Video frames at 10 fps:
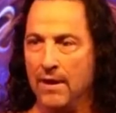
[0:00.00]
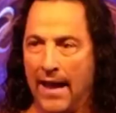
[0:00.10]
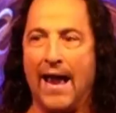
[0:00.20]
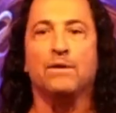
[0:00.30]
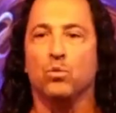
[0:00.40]

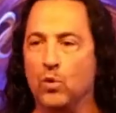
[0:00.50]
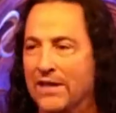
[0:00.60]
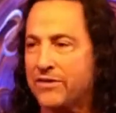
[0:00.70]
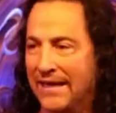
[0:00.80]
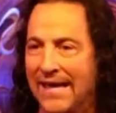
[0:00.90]
And
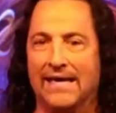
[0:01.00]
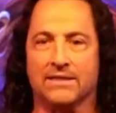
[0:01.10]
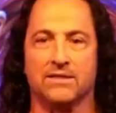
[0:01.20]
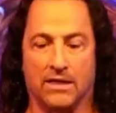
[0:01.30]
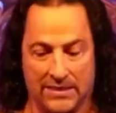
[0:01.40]
with
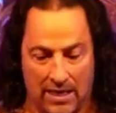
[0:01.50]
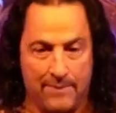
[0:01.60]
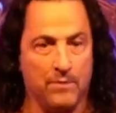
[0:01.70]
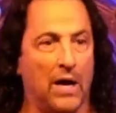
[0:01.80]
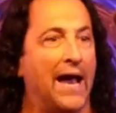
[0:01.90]
it, because
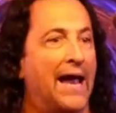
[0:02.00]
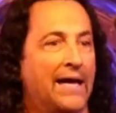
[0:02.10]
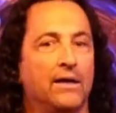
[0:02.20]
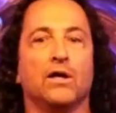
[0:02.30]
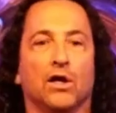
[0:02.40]
I'm
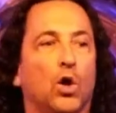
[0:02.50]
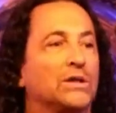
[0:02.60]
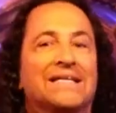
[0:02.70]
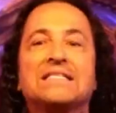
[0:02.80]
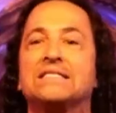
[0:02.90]
a
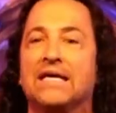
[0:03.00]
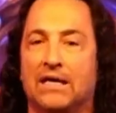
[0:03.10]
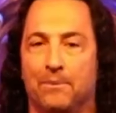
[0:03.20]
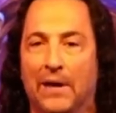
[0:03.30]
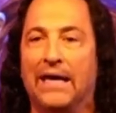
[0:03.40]

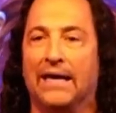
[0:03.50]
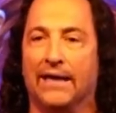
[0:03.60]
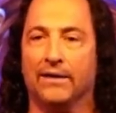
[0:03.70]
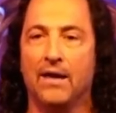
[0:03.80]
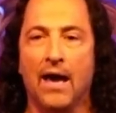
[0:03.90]
holistic
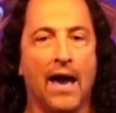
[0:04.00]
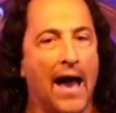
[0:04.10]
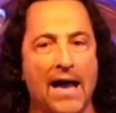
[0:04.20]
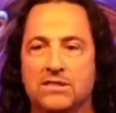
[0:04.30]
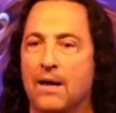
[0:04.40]
being,
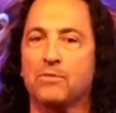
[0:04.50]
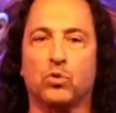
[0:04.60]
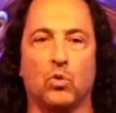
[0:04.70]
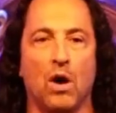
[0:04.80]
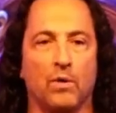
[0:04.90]
as I'm
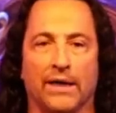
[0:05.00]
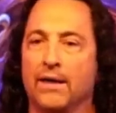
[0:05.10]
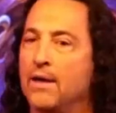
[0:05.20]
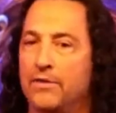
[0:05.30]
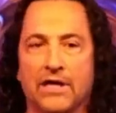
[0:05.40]
growing,
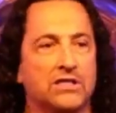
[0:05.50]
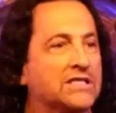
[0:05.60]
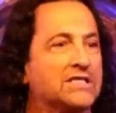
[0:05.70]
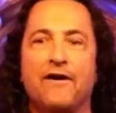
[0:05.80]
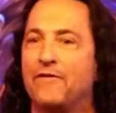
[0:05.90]
there's
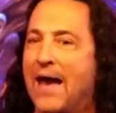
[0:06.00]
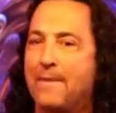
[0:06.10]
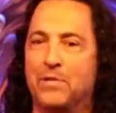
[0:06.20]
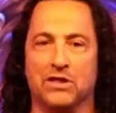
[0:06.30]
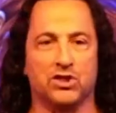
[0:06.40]
stuff
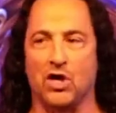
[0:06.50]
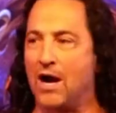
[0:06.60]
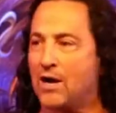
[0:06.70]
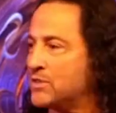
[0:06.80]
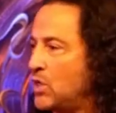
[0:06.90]
happening.
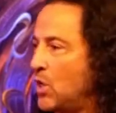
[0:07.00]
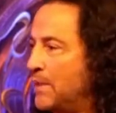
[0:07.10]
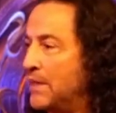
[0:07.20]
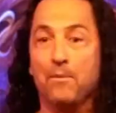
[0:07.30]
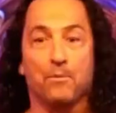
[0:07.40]
Chakras
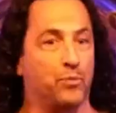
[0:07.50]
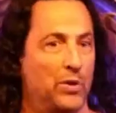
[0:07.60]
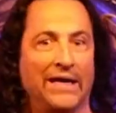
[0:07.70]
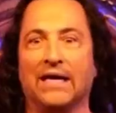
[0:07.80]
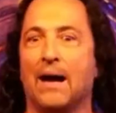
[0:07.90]
opening,
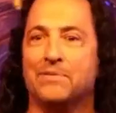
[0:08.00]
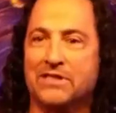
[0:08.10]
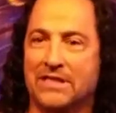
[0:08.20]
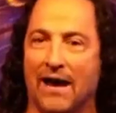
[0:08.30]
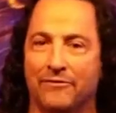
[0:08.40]
bringing up
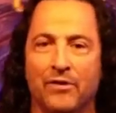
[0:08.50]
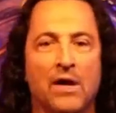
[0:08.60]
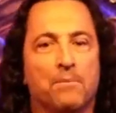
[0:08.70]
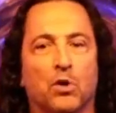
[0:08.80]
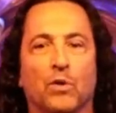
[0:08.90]
stuff.
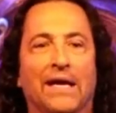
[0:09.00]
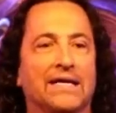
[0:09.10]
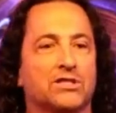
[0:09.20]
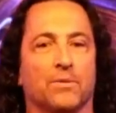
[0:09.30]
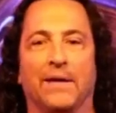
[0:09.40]

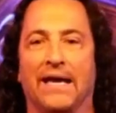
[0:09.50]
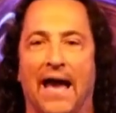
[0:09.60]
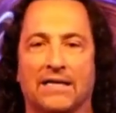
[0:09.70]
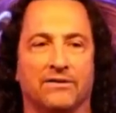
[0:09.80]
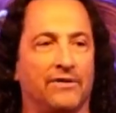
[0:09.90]
Meridians are being
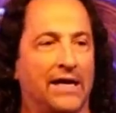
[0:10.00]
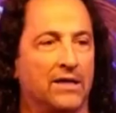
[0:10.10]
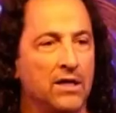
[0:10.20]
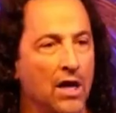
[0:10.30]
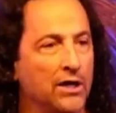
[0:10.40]

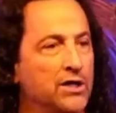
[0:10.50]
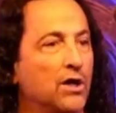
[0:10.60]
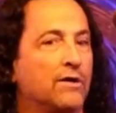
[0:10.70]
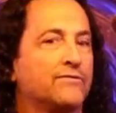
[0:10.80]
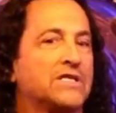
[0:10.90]
activated.
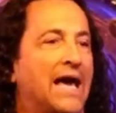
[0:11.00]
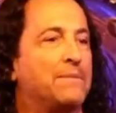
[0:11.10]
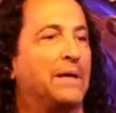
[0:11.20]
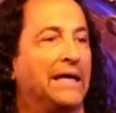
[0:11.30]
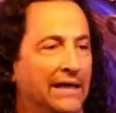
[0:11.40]
Nerves can
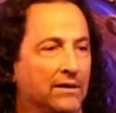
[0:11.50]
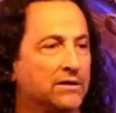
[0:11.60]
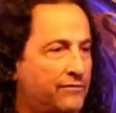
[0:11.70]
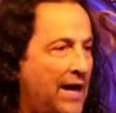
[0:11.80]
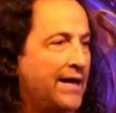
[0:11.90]
be healed
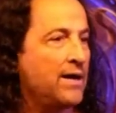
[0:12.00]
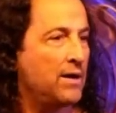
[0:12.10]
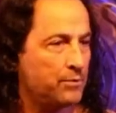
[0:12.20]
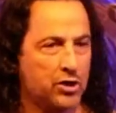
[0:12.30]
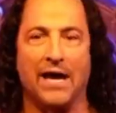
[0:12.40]
if I
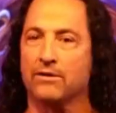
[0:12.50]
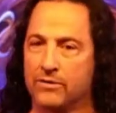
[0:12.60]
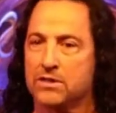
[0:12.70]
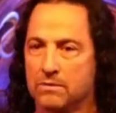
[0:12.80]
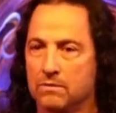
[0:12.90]
channel
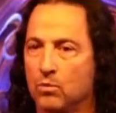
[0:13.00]
this